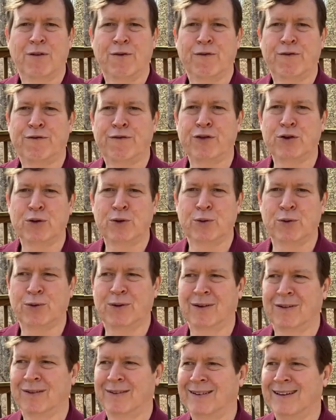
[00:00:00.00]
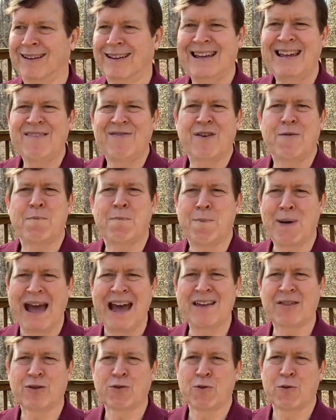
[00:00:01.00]
food, even
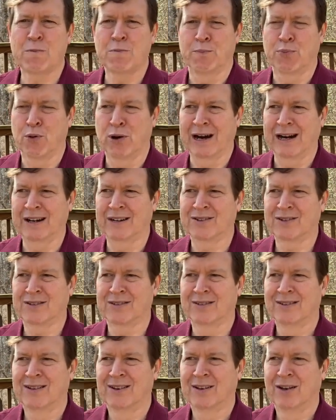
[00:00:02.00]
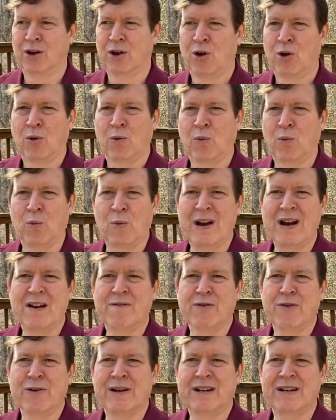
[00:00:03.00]
bathroom breaks
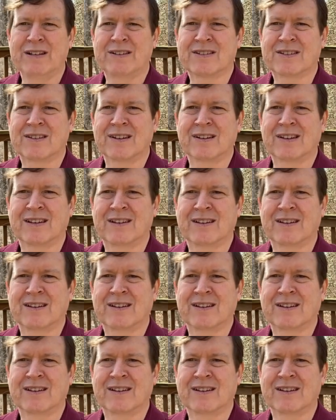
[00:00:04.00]
whenever it's